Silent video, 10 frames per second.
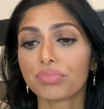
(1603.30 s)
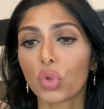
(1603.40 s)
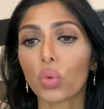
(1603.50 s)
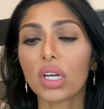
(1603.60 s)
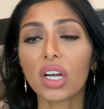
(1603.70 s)

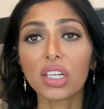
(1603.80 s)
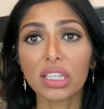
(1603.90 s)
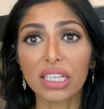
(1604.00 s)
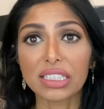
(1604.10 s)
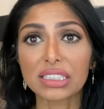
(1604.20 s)

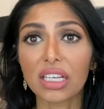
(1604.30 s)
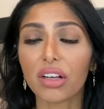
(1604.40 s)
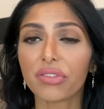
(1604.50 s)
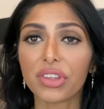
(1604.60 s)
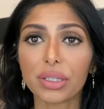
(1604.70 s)
Regardless
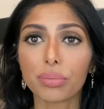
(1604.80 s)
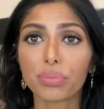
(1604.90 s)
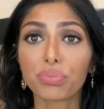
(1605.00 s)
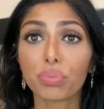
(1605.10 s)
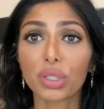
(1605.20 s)
of the
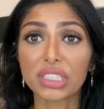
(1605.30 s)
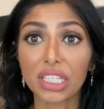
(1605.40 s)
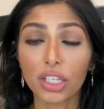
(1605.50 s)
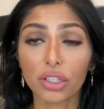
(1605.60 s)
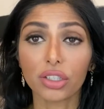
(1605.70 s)

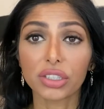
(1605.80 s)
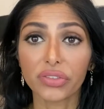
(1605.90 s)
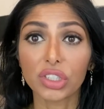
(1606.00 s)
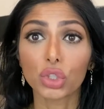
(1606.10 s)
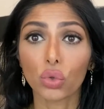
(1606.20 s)
particulars of
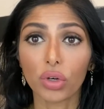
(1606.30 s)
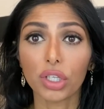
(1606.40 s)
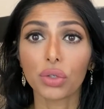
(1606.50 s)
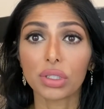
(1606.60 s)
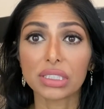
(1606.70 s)
the story,
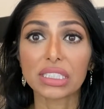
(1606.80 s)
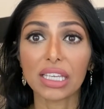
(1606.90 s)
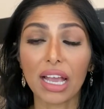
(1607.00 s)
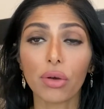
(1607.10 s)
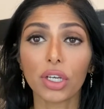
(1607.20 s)
you can see
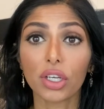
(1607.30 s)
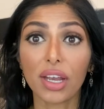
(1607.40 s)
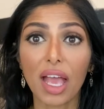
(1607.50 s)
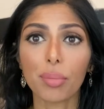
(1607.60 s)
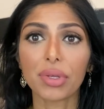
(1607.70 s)
how it could
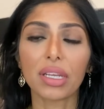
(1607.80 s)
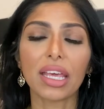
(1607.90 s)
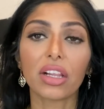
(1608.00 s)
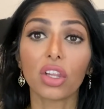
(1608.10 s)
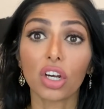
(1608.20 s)
happen
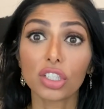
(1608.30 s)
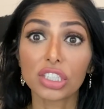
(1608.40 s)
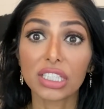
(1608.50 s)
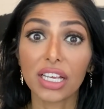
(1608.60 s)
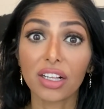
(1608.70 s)
at a large
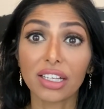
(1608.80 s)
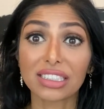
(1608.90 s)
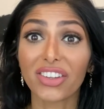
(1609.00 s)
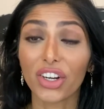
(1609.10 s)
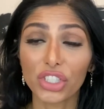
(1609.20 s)
scale, as
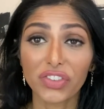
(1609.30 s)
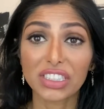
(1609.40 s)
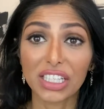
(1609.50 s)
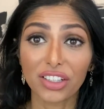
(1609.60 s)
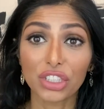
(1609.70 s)
large of a
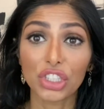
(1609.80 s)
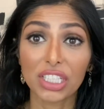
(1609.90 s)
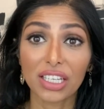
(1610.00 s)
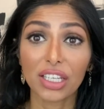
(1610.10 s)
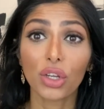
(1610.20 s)
scale as she
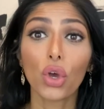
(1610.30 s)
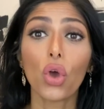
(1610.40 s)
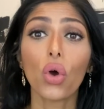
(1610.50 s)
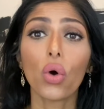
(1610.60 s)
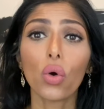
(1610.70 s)
did,
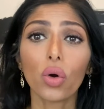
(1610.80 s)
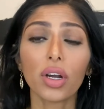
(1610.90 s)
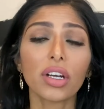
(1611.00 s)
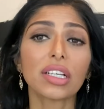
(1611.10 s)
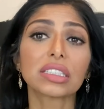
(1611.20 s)

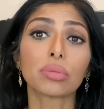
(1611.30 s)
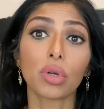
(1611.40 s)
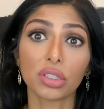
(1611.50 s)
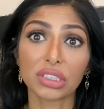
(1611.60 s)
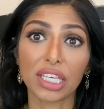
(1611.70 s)
or a
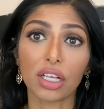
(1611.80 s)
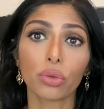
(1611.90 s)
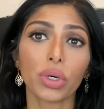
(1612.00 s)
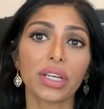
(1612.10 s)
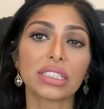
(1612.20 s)
small scale
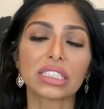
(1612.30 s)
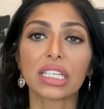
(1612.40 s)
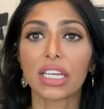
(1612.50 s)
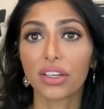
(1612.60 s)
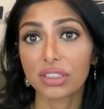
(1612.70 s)
where it's
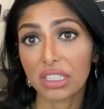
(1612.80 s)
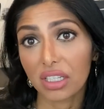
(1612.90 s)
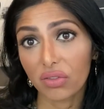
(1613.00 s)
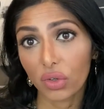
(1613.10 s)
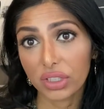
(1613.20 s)
here's an
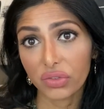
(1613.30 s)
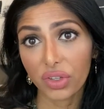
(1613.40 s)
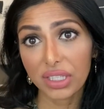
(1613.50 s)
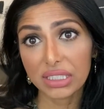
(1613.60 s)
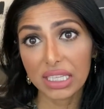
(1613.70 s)
invoice for
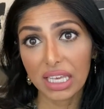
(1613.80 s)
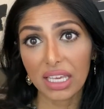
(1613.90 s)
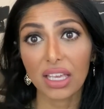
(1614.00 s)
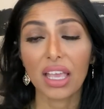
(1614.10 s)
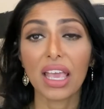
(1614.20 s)
this
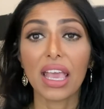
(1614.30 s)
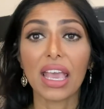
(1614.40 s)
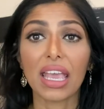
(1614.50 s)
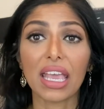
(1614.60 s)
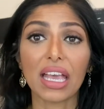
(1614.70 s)
thing
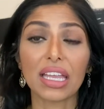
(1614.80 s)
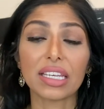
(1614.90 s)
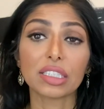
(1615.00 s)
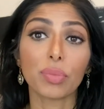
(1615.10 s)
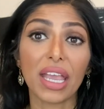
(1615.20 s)
and
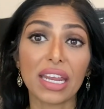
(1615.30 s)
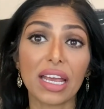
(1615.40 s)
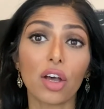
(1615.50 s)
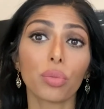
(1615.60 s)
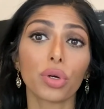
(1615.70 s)
it's paid
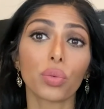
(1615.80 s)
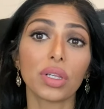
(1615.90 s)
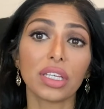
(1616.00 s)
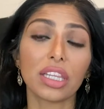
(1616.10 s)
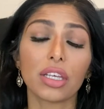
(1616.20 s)
out, but
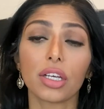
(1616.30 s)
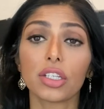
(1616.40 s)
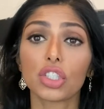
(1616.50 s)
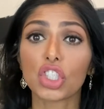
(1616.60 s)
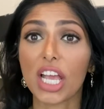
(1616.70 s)
really
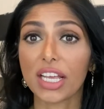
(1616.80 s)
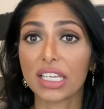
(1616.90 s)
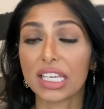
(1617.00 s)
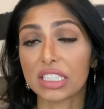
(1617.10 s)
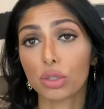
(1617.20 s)
the
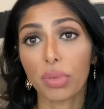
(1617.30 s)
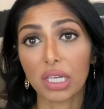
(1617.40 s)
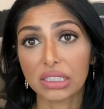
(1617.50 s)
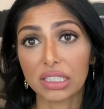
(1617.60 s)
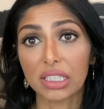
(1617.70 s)
check gets
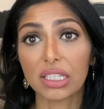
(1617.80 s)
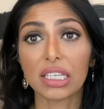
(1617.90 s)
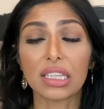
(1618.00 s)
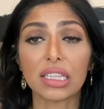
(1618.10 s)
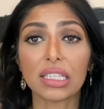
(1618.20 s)
deposited
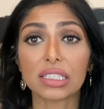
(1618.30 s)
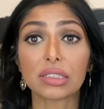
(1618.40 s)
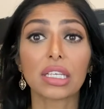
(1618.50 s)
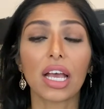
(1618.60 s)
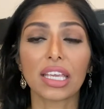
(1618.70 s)
in
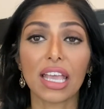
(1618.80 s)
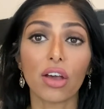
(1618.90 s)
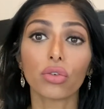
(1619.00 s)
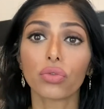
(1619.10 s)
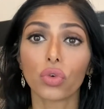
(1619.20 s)
this
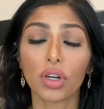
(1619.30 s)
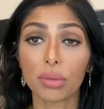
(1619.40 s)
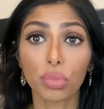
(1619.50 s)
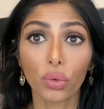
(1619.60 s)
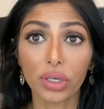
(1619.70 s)
account for an
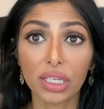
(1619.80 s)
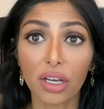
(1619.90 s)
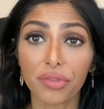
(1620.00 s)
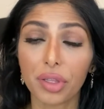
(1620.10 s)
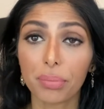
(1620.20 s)
employee
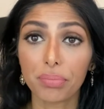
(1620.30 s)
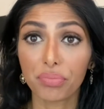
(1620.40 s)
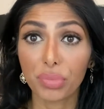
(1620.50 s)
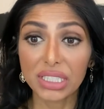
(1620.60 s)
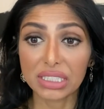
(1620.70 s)
of the
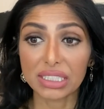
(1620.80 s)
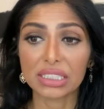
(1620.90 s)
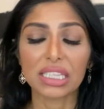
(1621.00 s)
business. In